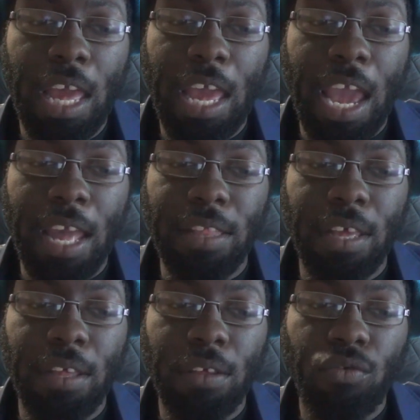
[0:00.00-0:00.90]

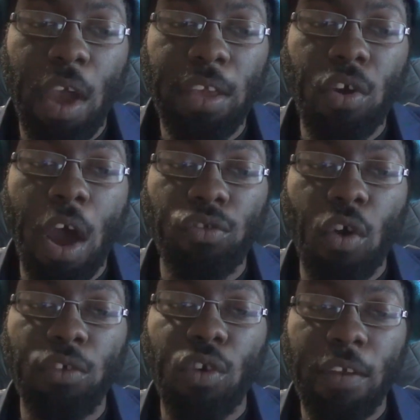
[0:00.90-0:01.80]
And QuakeCon
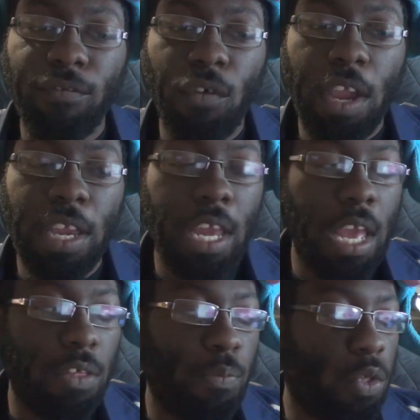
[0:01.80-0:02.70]
2023
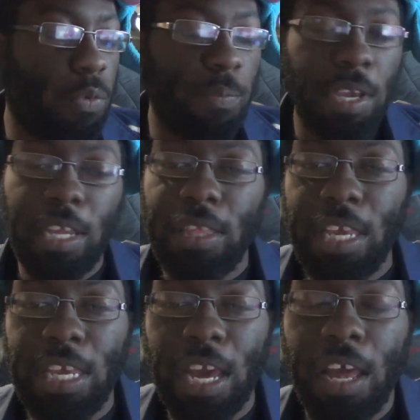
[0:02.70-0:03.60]
is supposed to be
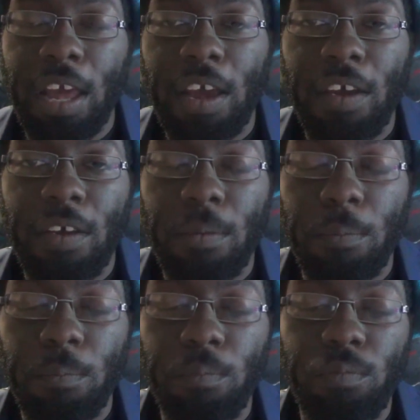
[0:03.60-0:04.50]
the
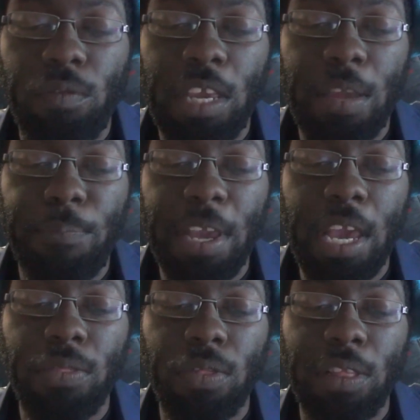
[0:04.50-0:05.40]

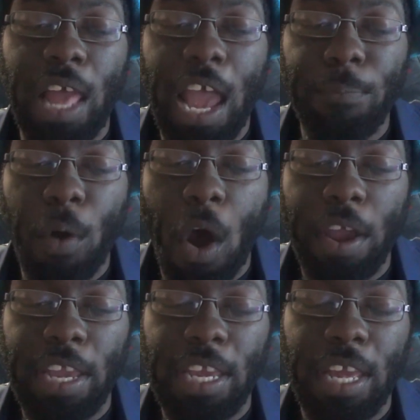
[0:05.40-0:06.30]
biggest LAN
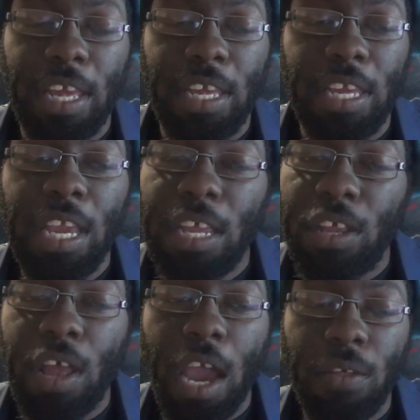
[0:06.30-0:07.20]
party in the
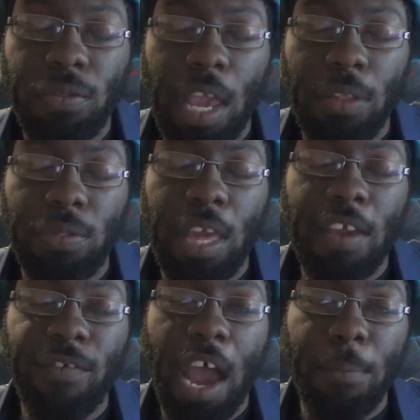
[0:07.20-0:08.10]
United States,
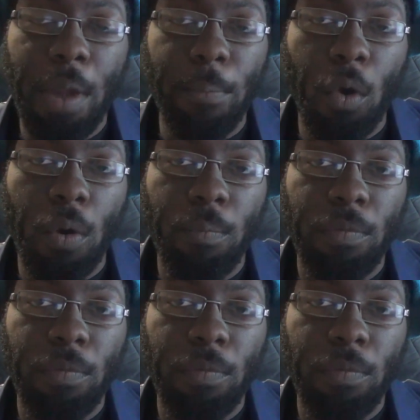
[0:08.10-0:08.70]
if I remember.